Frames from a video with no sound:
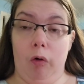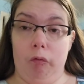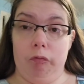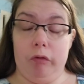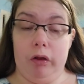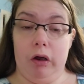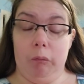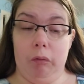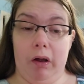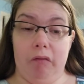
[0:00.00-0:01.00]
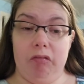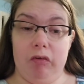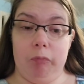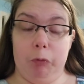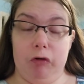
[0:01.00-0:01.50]
Hopefully I will
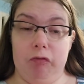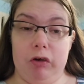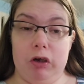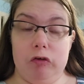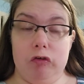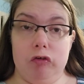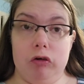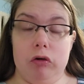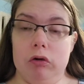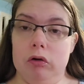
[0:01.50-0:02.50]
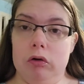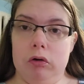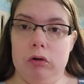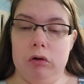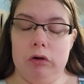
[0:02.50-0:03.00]
have this book finished
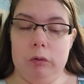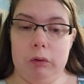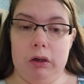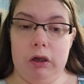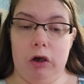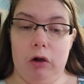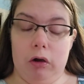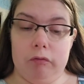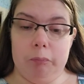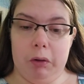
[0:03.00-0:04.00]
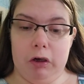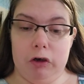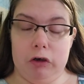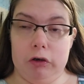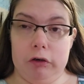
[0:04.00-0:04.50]
so it can get off
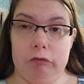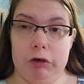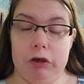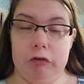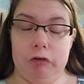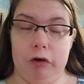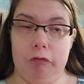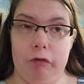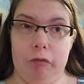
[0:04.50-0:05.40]
my currently reading shelf.